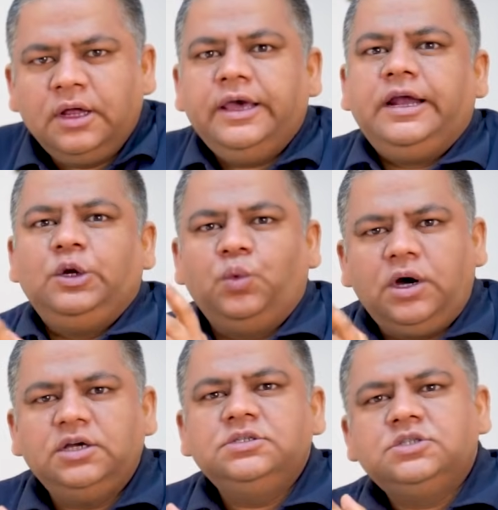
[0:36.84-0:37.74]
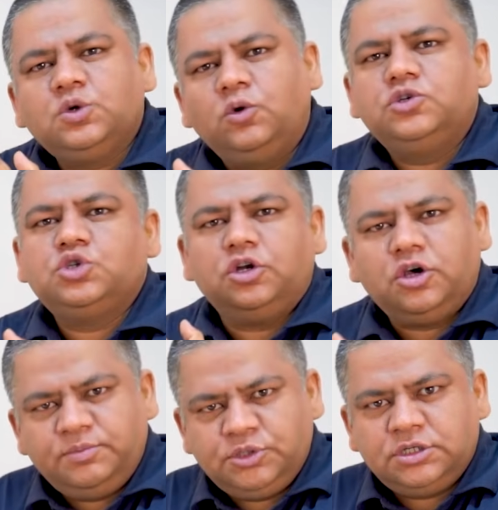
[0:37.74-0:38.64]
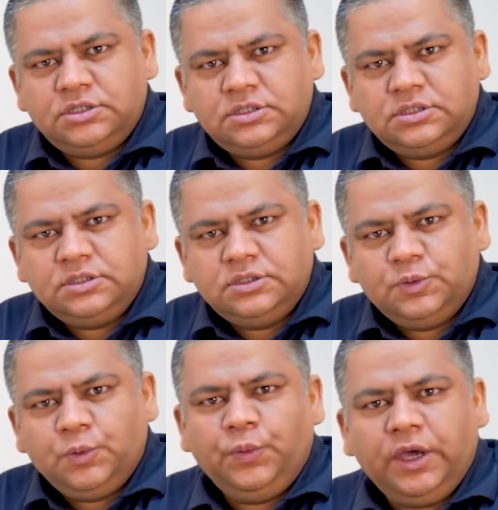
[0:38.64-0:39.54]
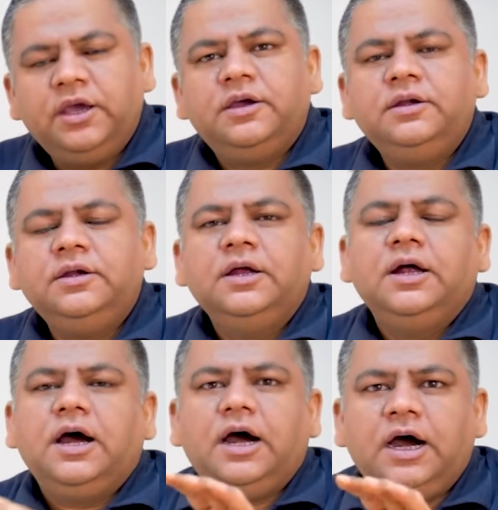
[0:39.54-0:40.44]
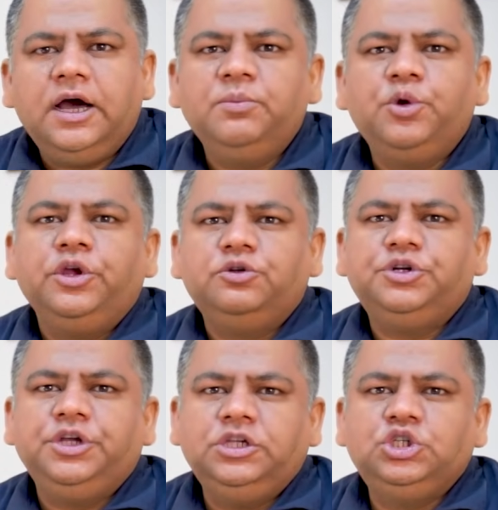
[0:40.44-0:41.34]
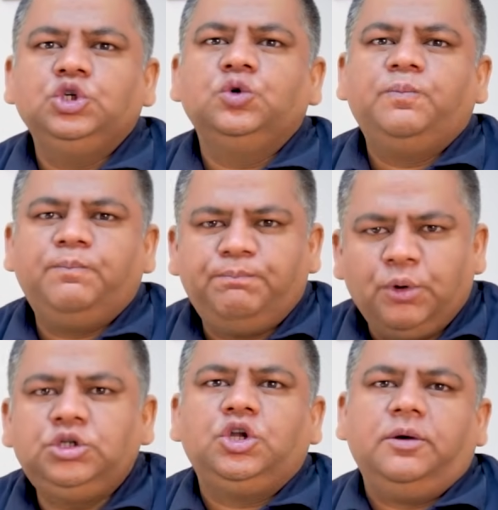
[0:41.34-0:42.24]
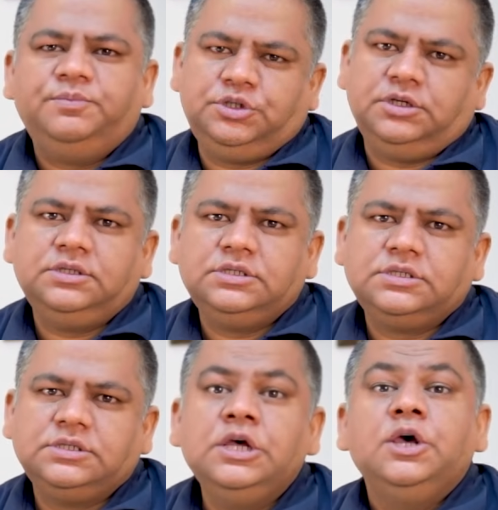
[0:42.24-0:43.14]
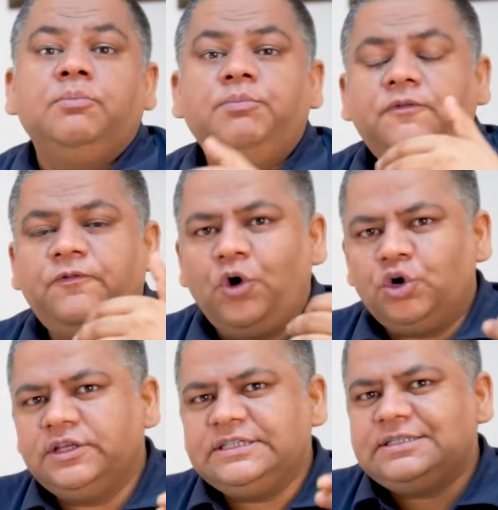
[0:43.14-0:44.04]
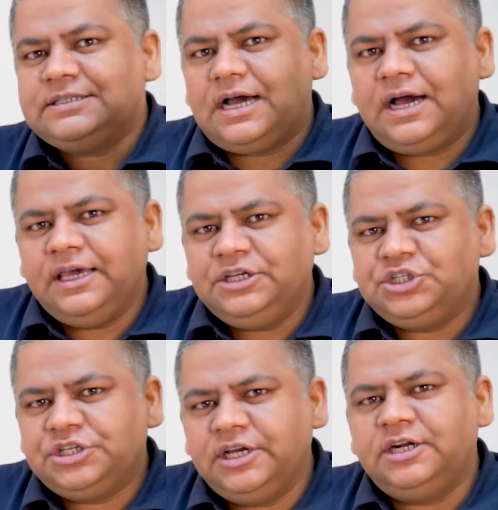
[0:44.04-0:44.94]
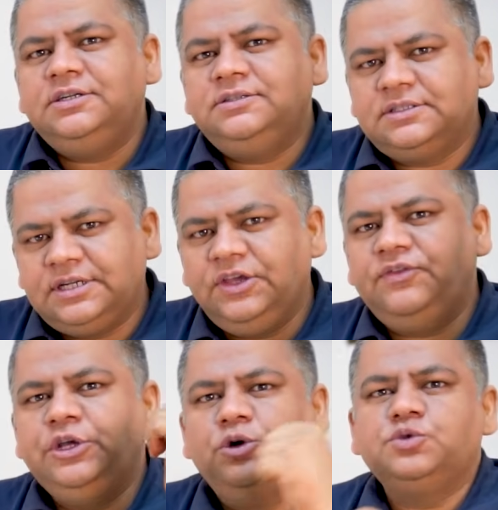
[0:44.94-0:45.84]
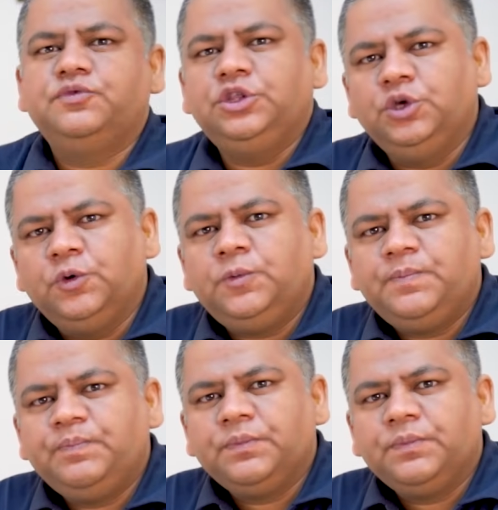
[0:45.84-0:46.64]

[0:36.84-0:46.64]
advanced course on option where I'm going to teach you put options. Before this, I shared three videos with you